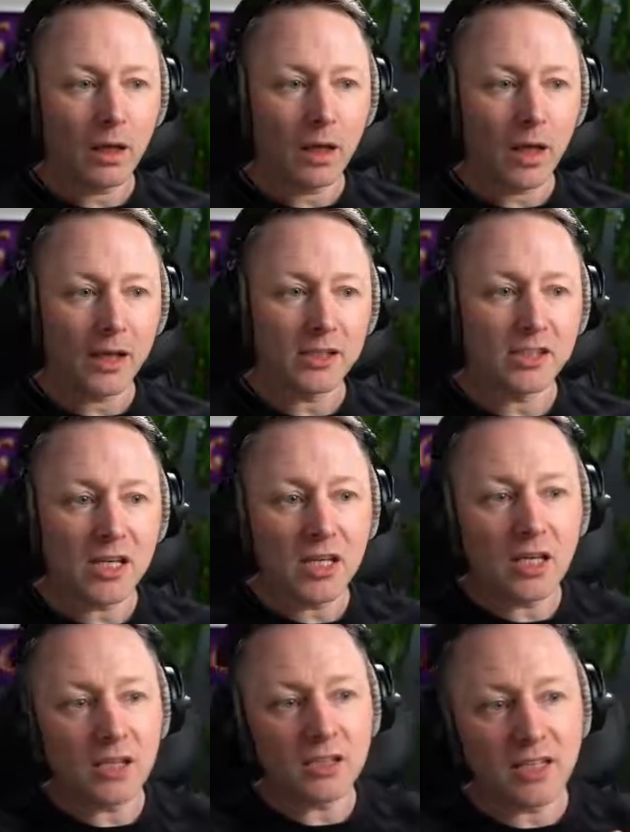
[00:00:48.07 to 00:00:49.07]
And
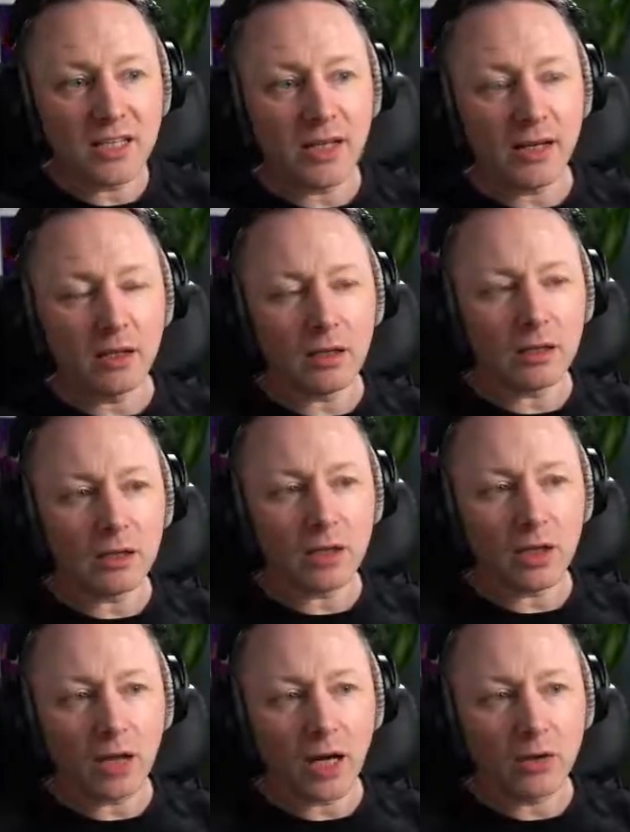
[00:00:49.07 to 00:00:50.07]
see, see there.
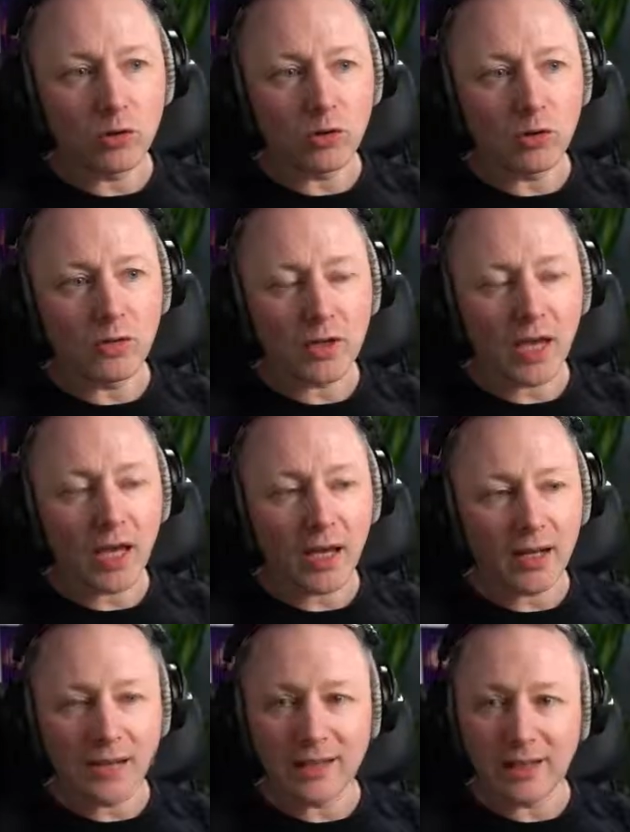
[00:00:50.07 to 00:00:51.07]
I don't know if you can get an
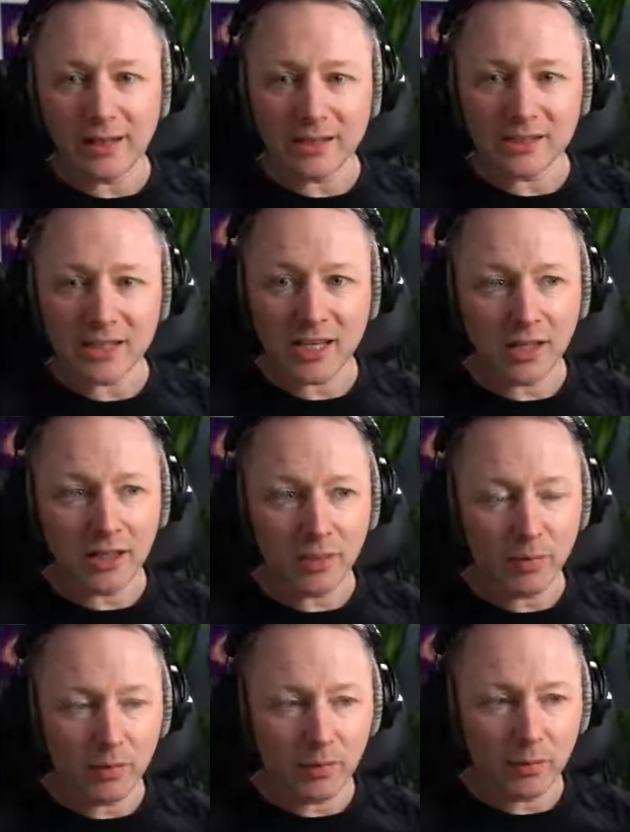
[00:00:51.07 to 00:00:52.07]
idea of the scale of it,
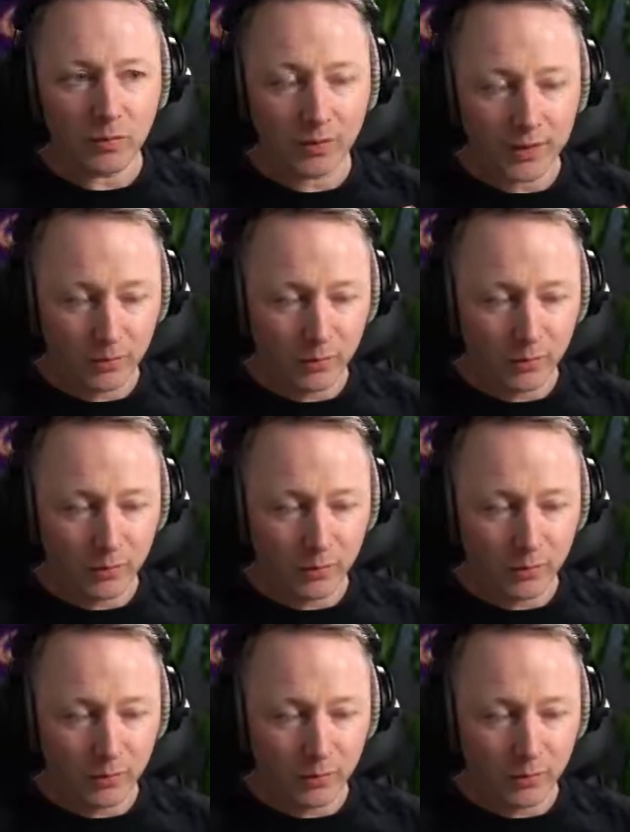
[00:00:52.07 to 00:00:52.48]
but when,